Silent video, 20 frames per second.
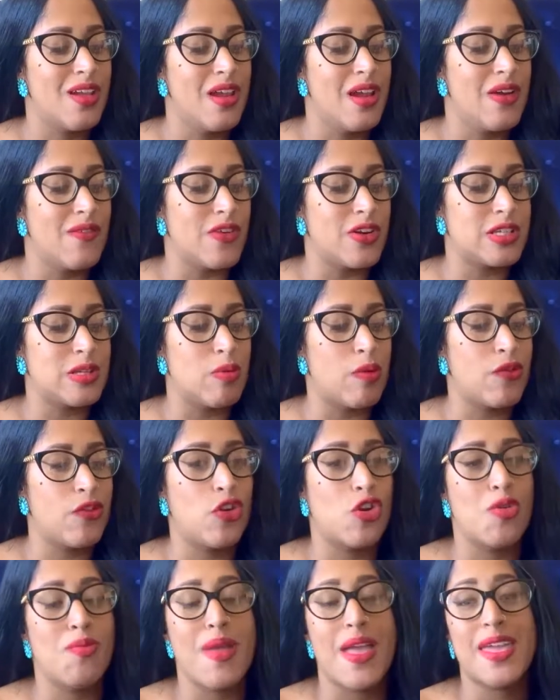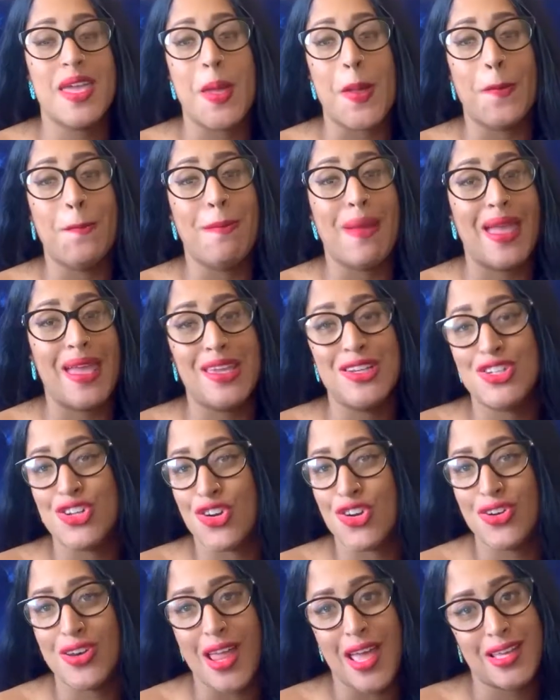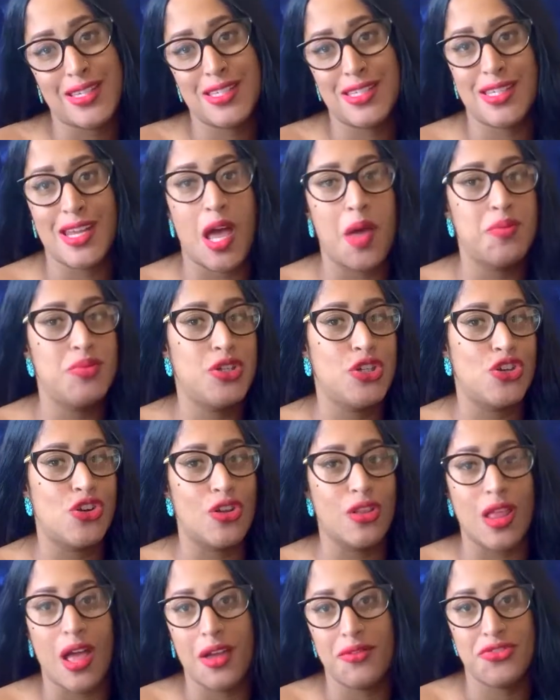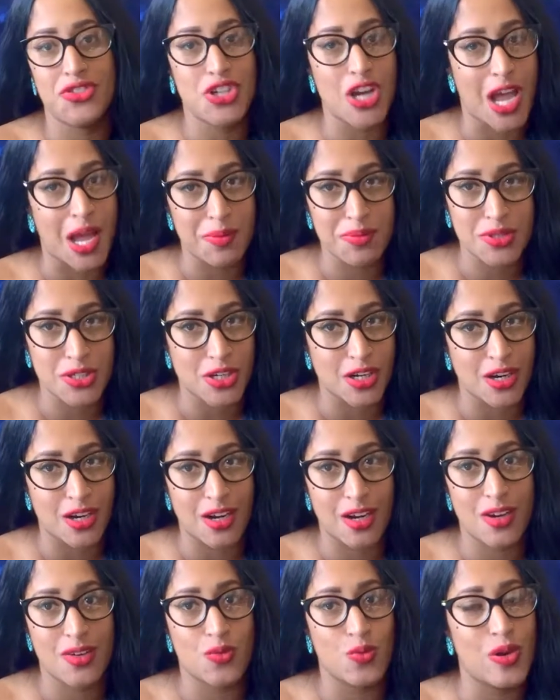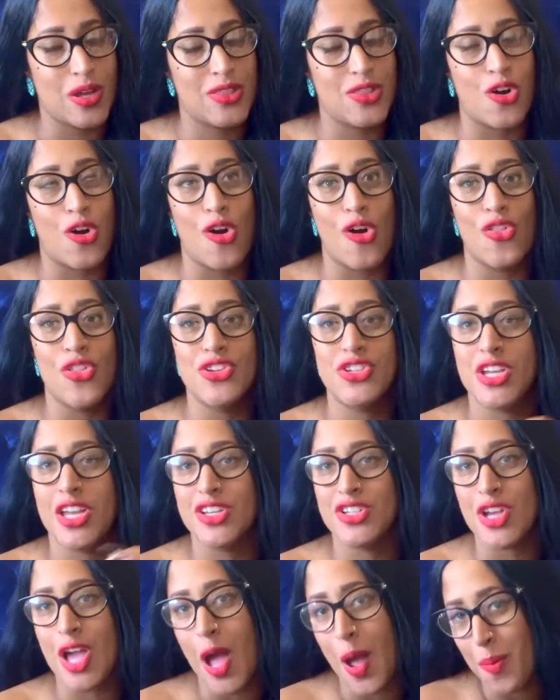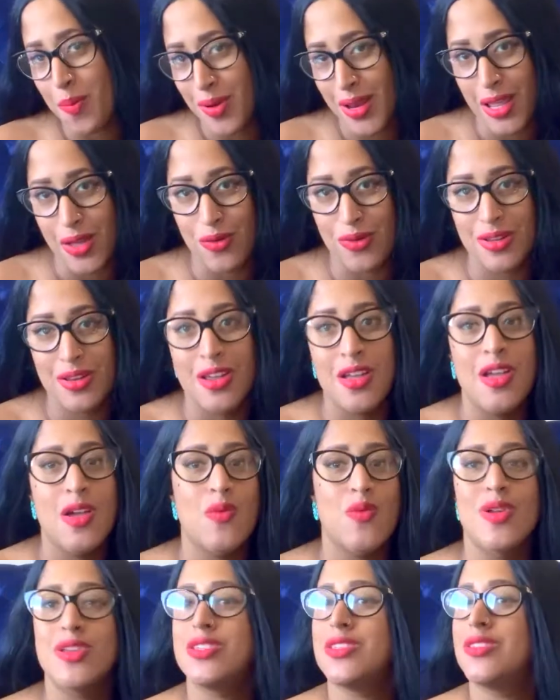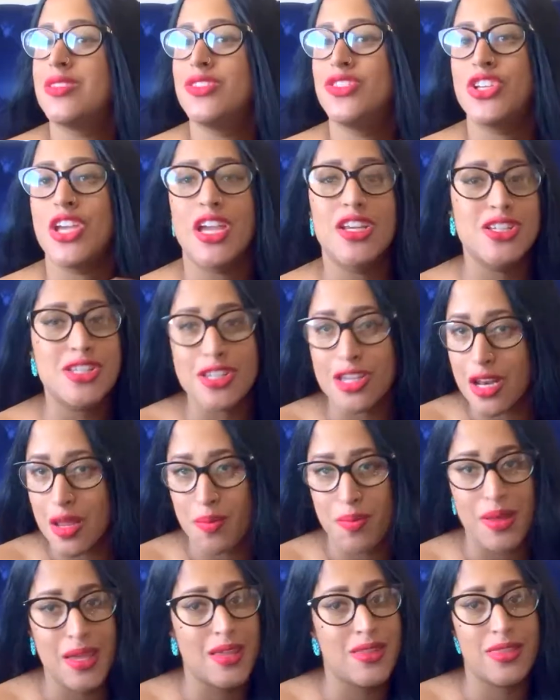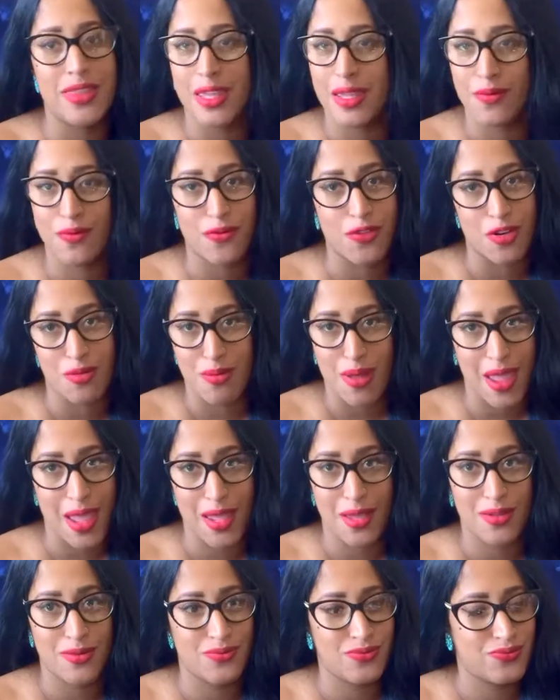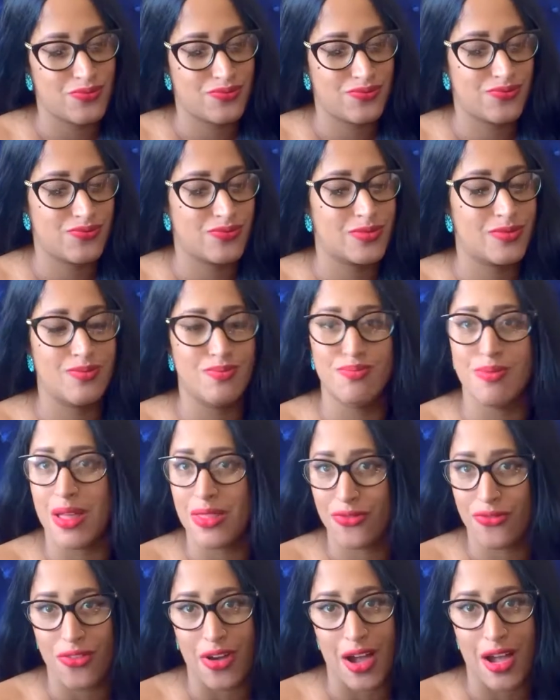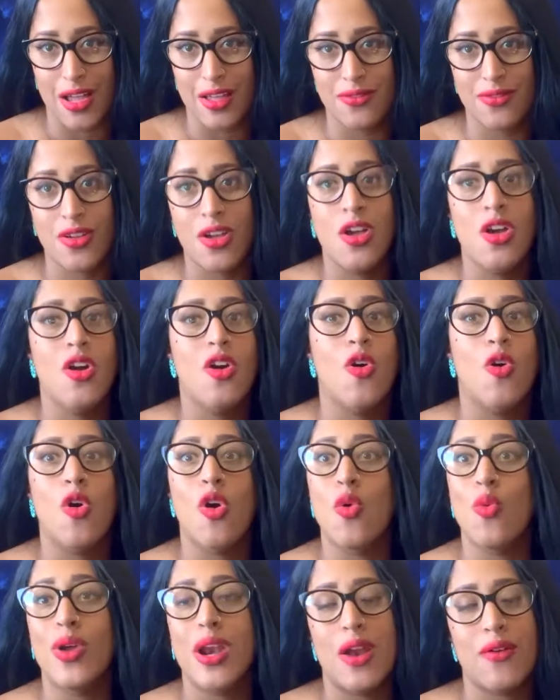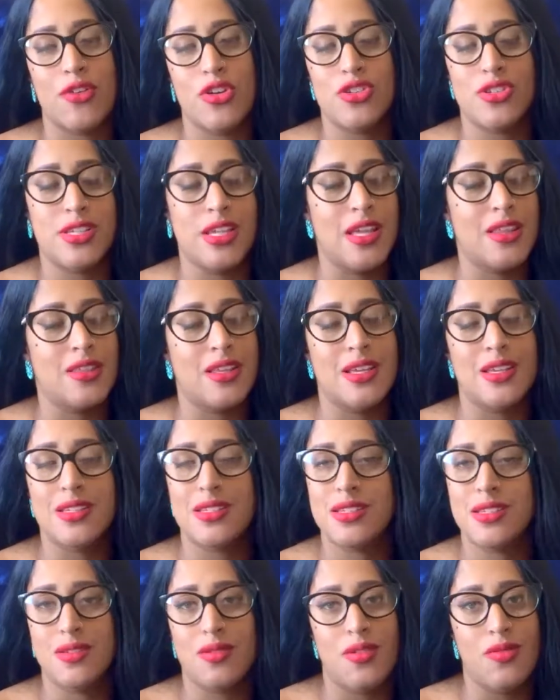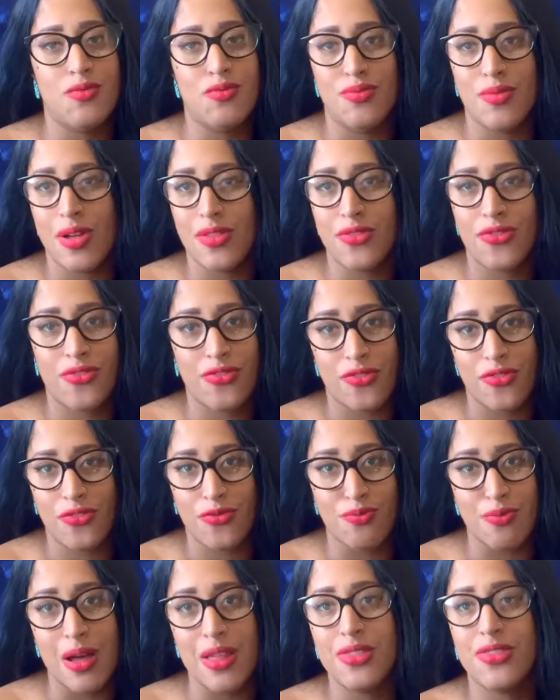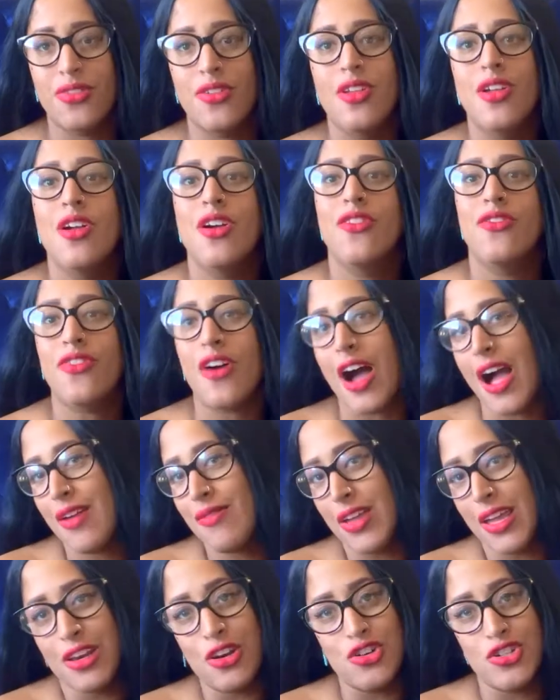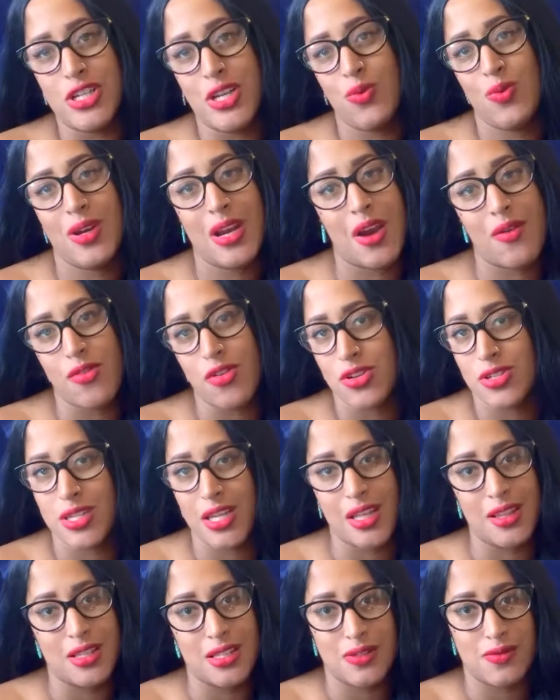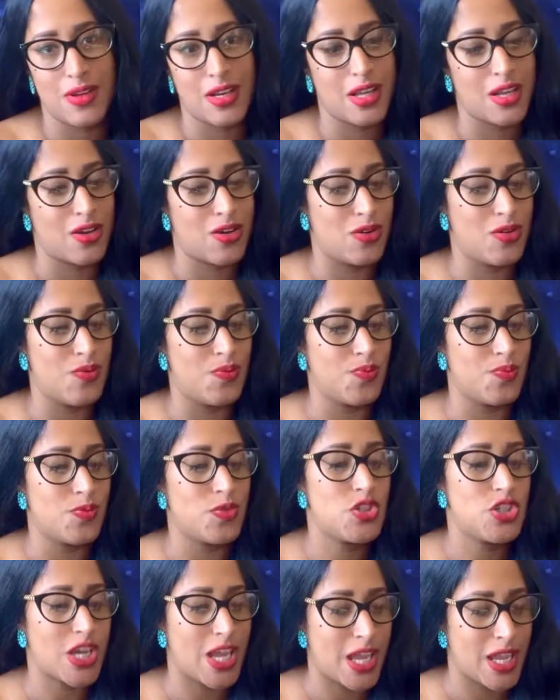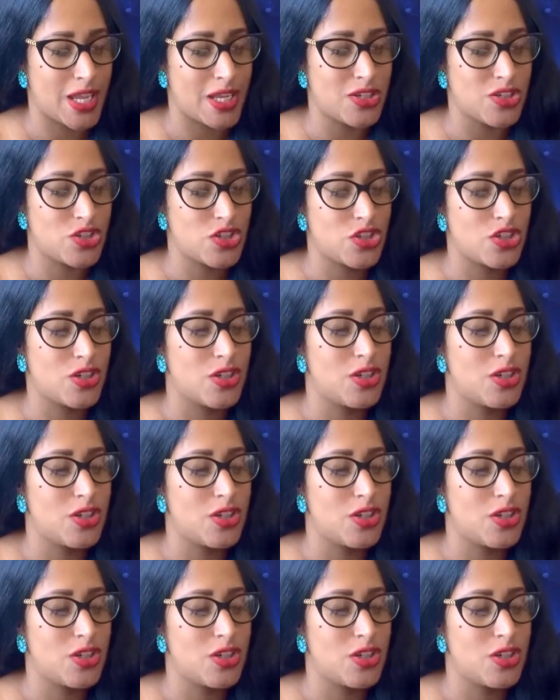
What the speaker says: For some of you, you're making major next steps in your life chapter with all the change happening, which change is going to be a theme for May, month 5, or whenever you're seeing this, month 5 energy, whenever you're seeing this video, change.